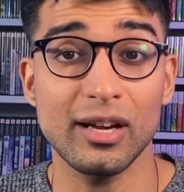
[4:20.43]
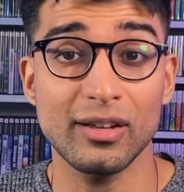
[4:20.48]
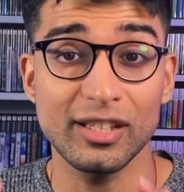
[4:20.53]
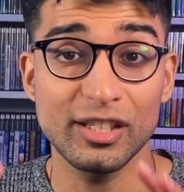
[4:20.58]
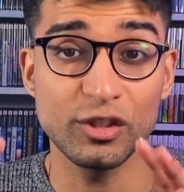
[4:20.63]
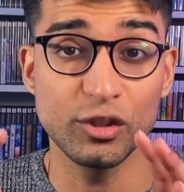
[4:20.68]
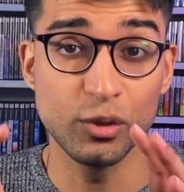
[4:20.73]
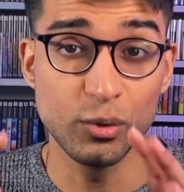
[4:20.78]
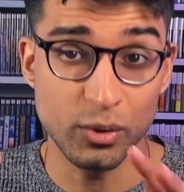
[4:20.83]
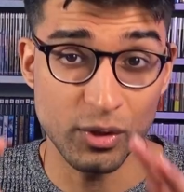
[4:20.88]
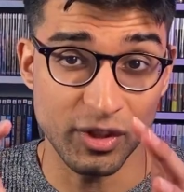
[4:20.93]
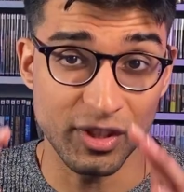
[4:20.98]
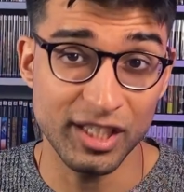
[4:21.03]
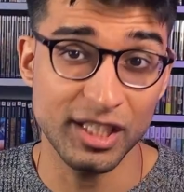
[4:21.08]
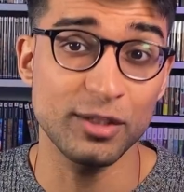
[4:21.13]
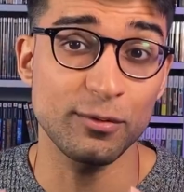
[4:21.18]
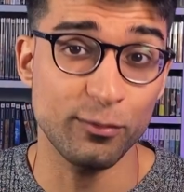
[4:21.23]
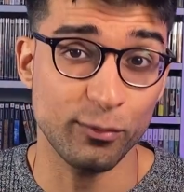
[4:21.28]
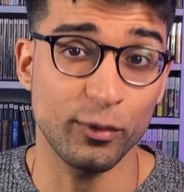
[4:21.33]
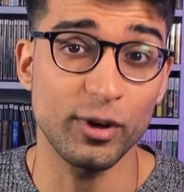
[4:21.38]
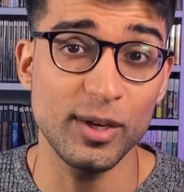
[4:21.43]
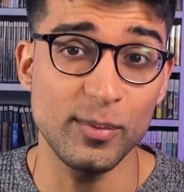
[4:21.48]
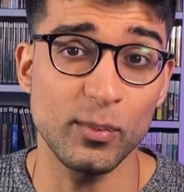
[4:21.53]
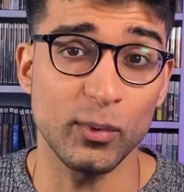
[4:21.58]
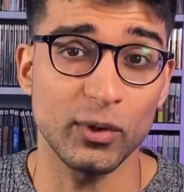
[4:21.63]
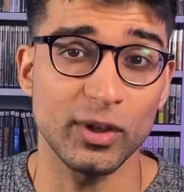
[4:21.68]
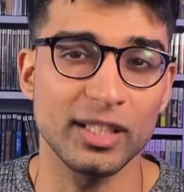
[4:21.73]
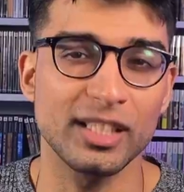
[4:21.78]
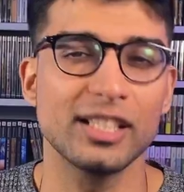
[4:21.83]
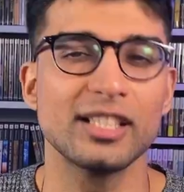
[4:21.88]
now let's use this
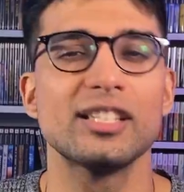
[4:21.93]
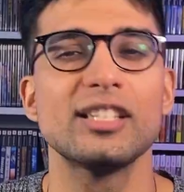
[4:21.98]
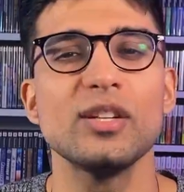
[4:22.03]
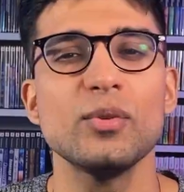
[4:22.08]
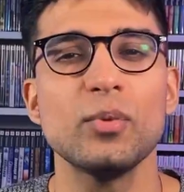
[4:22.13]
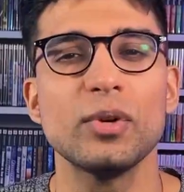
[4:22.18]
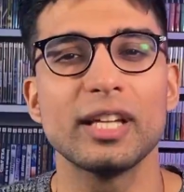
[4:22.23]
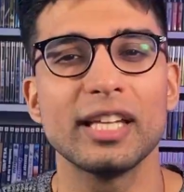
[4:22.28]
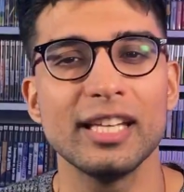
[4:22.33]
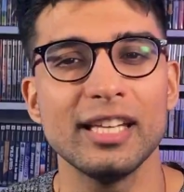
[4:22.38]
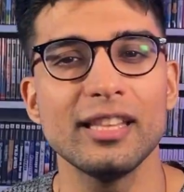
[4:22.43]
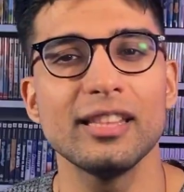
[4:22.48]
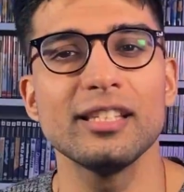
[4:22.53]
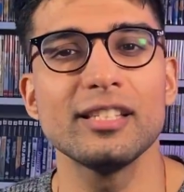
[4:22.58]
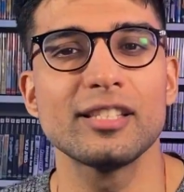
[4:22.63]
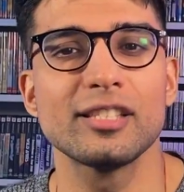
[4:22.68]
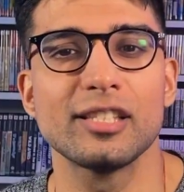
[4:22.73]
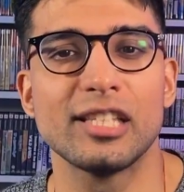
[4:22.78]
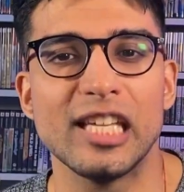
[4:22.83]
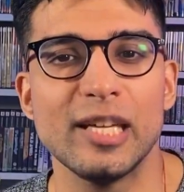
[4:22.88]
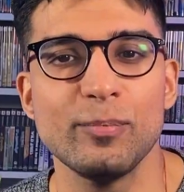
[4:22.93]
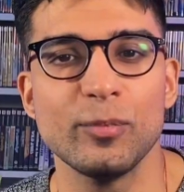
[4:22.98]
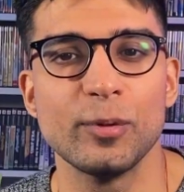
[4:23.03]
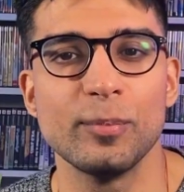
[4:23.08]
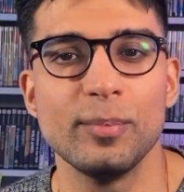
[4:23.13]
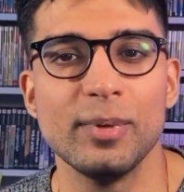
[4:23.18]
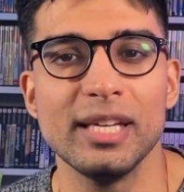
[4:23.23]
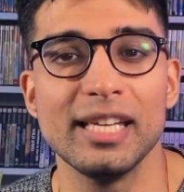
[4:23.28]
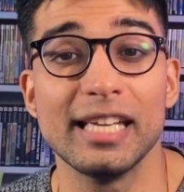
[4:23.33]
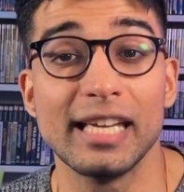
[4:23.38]
framework to see what Ethan's team
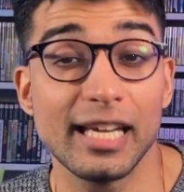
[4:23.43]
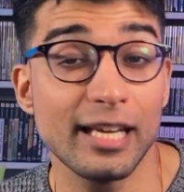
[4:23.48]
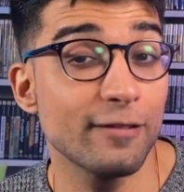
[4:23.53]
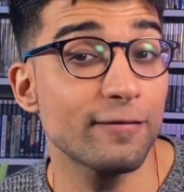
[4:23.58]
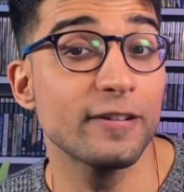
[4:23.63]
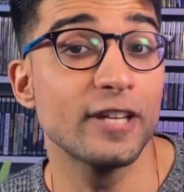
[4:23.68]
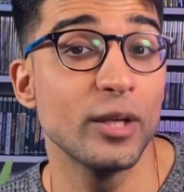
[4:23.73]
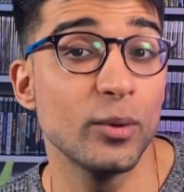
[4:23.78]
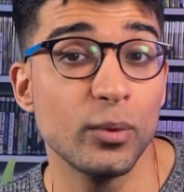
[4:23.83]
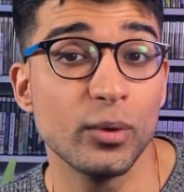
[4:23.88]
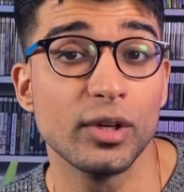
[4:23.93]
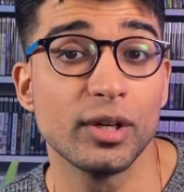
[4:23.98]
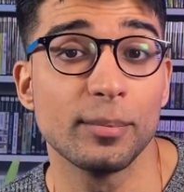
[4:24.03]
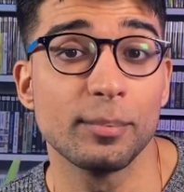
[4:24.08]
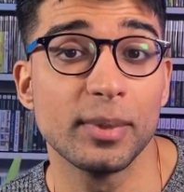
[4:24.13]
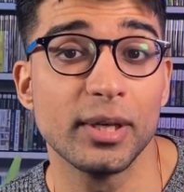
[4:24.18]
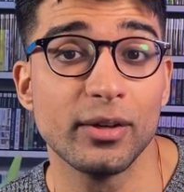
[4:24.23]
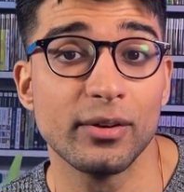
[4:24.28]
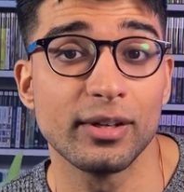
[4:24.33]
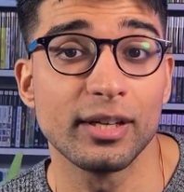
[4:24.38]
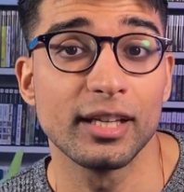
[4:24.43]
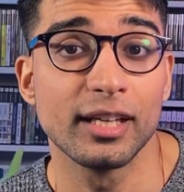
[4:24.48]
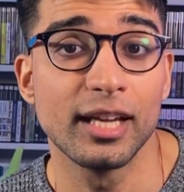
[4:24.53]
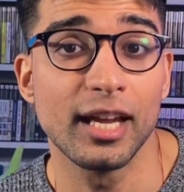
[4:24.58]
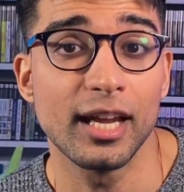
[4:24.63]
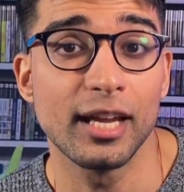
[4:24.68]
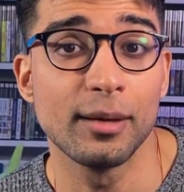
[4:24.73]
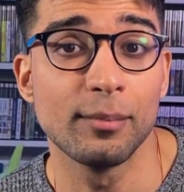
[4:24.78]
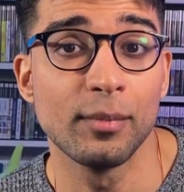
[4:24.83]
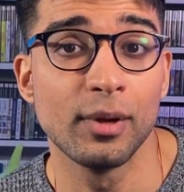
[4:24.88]
would be if he were to appear in a
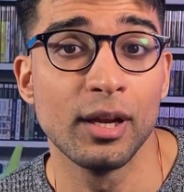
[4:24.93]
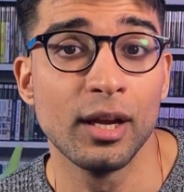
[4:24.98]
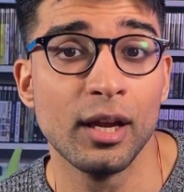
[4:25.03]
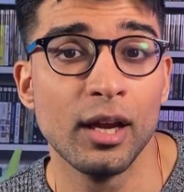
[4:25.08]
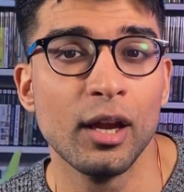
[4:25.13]
game.